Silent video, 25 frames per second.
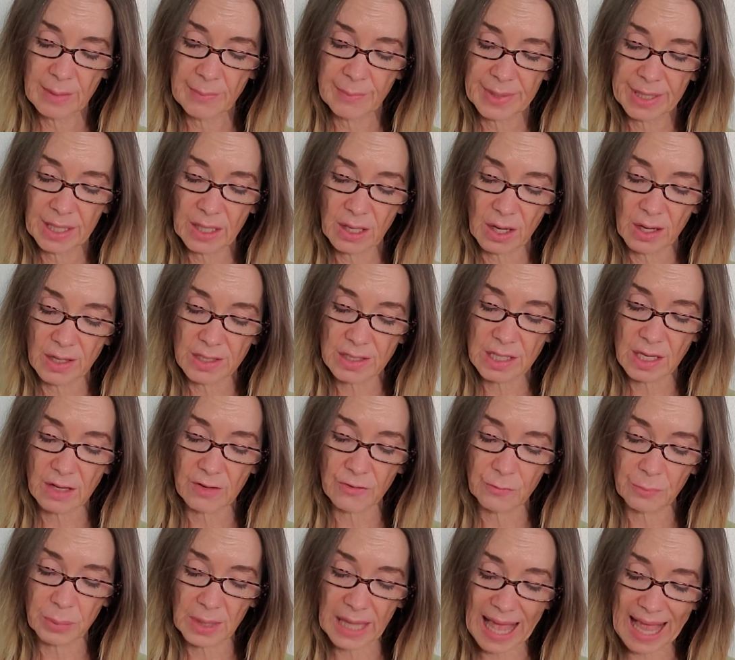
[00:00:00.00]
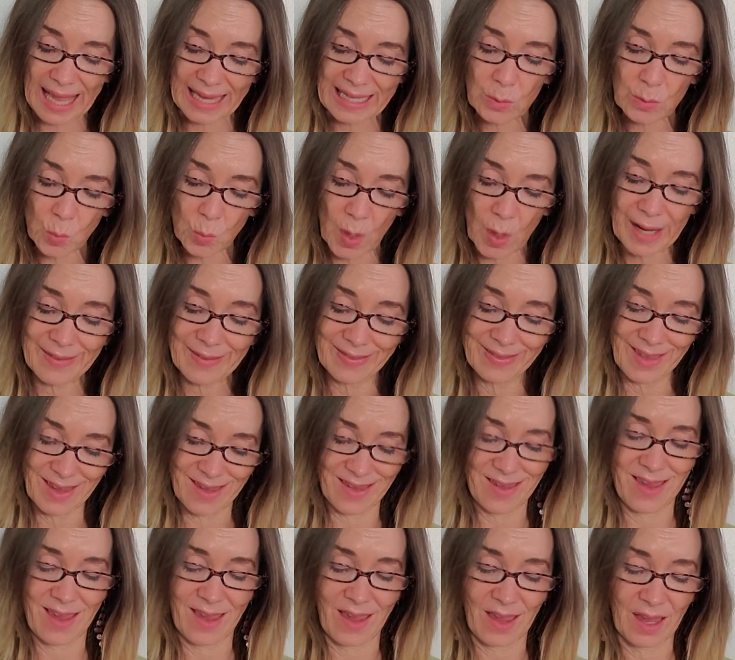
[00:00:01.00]
Because of black and white
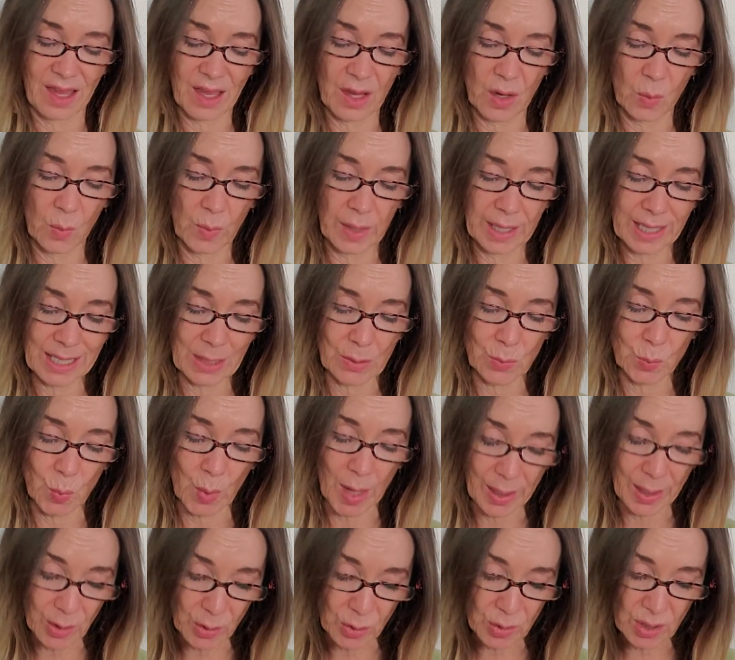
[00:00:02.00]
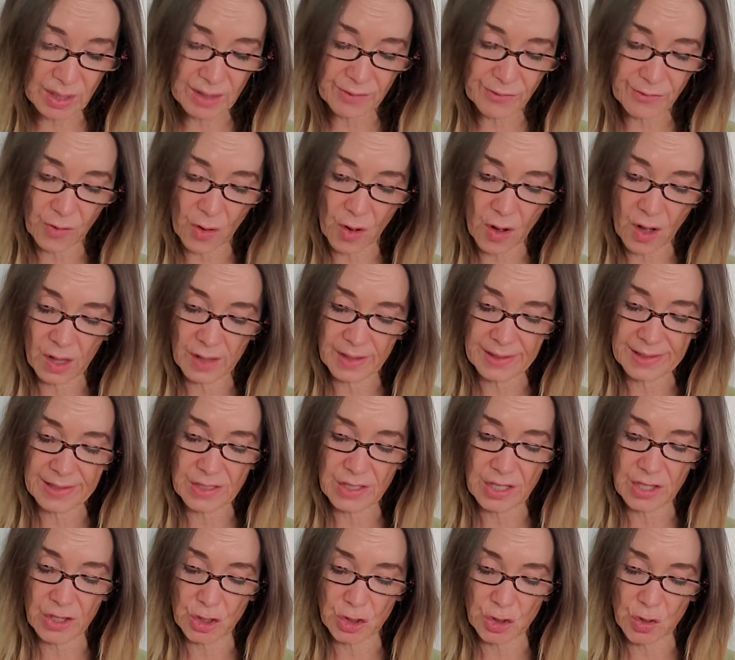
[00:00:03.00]
thinking, we can regularly fall
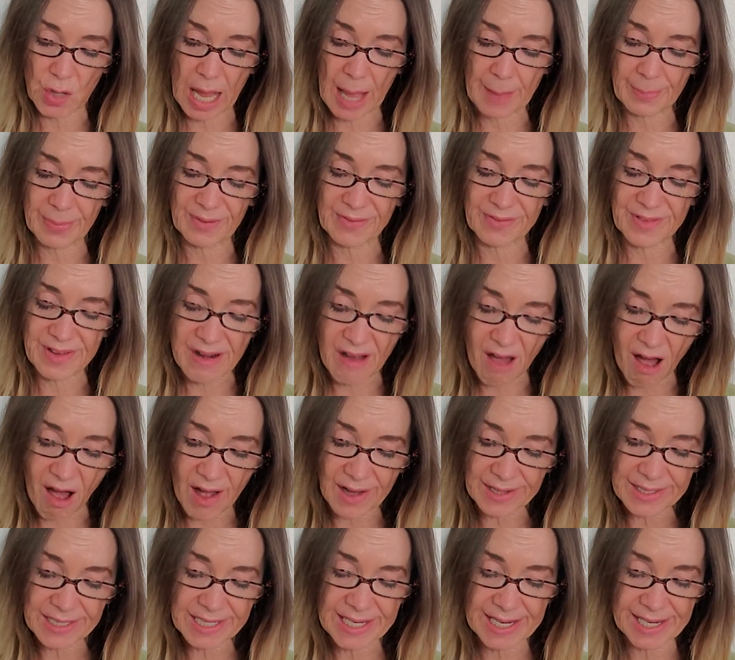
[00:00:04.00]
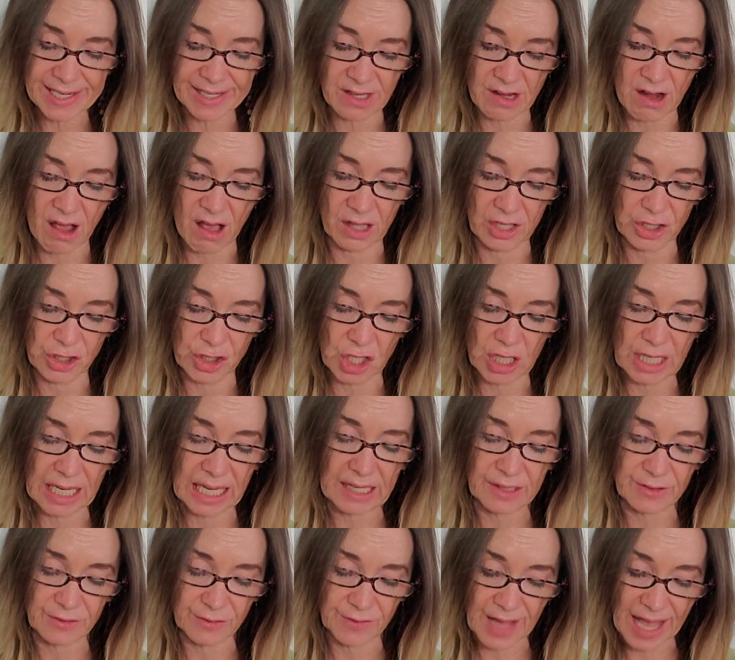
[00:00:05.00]
into the trap of not acknowledging
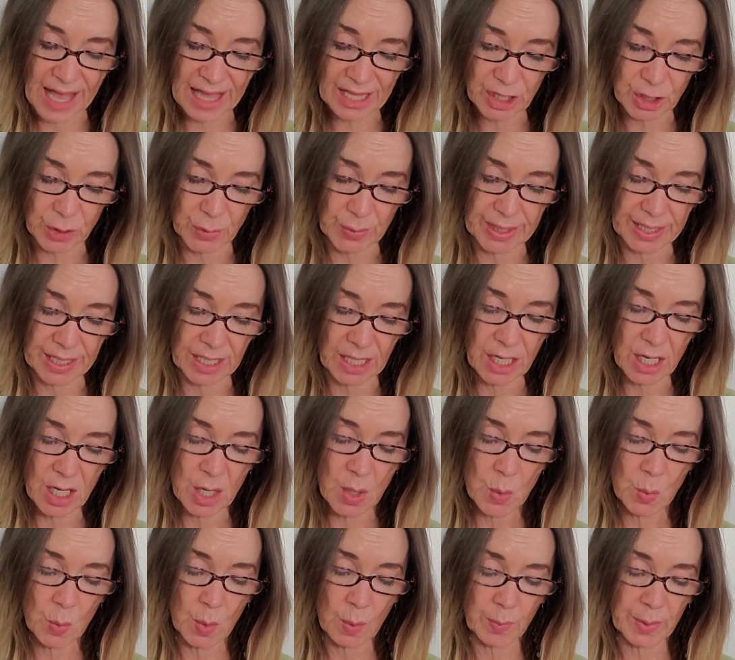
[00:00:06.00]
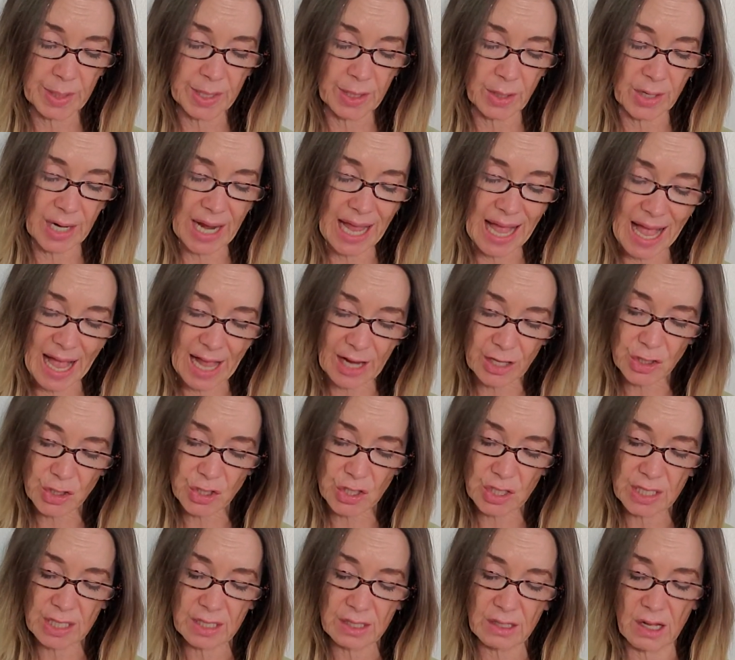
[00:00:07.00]
and valuing what we are
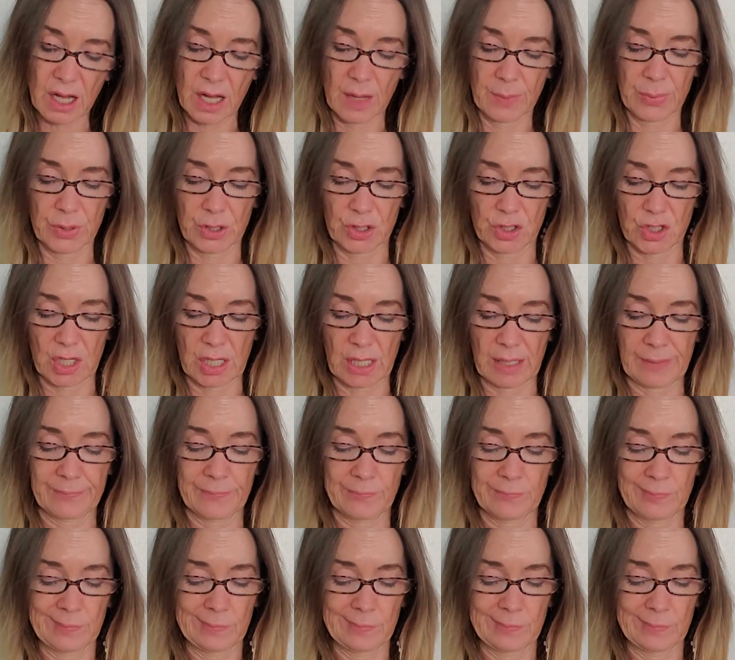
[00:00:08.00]
actually accomplishing.